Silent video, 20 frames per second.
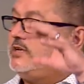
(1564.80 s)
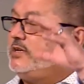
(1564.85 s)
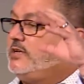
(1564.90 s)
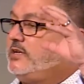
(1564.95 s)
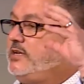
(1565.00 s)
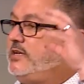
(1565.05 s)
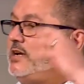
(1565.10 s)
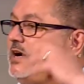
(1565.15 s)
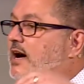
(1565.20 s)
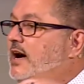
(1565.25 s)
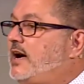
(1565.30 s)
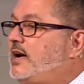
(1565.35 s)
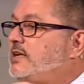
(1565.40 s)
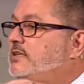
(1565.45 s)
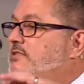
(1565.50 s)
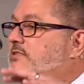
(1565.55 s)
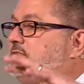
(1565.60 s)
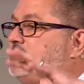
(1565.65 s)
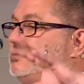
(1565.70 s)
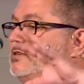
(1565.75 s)

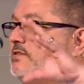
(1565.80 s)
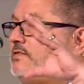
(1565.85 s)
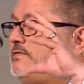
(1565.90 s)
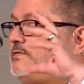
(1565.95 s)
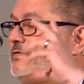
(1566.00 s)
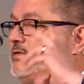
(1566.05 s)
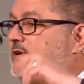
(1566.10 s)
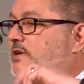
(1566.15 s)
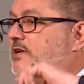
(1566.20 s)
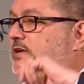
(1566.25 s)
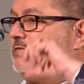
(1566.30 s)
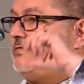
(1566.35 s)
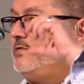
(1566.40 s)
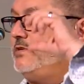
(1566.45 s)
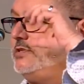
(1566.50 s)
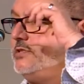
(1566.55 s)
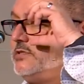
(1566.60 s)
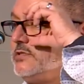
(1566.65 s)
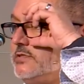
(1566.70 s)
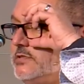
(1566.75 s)
God's
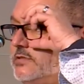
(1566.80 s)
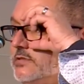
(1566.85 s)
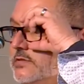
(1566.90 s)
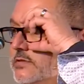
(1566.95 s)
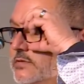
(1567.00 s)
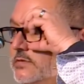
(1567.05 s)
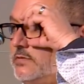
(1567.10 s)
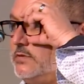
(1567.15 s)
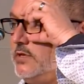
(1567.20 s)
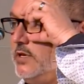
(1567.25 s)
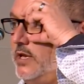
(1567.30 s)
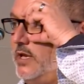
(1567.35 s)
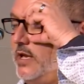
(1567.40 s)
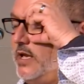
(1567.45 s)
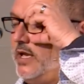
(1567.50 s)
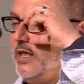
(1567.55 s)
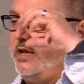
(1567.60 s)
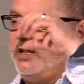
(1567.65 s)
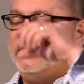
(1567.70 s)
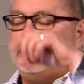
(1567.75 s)
forgiveness.
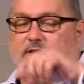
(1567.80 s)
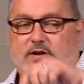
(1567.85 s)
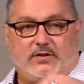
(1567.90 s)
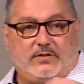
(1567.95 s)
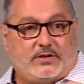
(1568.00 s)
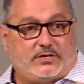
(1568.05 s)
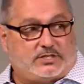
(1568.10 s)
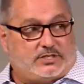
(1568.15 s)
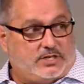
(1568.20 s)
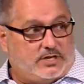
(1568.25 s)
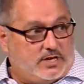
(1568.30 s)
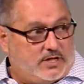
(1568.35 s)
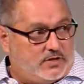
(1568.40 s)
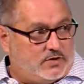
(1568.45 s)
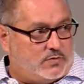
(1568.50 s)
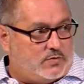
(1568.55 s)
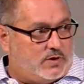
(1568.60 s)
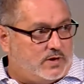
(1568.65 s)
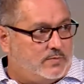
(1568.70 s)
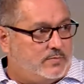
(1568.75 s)
And in there's another
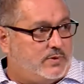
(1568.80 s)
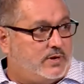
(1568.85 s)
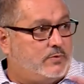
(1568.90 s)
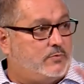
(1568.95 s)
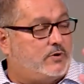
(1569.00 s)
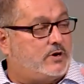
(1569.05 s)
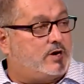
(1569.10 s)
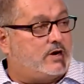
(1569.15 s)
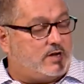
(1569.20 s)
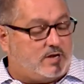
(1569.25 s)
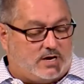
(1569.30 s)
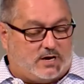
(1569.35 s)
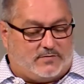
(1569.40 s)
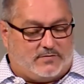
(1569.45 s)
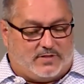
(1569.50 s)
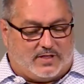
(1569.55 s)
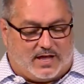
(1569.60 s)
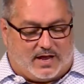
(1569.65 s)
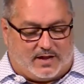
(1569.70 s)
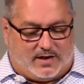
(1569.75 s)
one, but we're going to
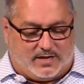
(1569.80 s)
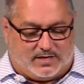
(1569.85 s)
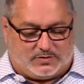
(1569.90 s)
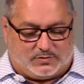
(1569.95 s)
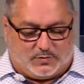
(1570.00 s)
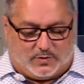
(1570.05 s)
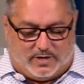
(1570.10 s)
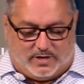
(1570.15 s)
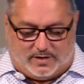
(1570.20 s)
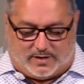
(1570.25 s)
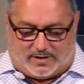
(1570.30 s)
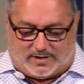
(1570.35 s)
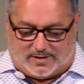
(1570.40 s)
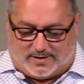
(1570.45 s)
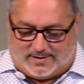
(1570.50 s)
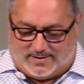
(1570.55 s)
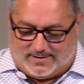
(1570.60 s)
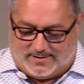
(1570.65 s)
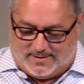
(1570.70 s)
cover that next week.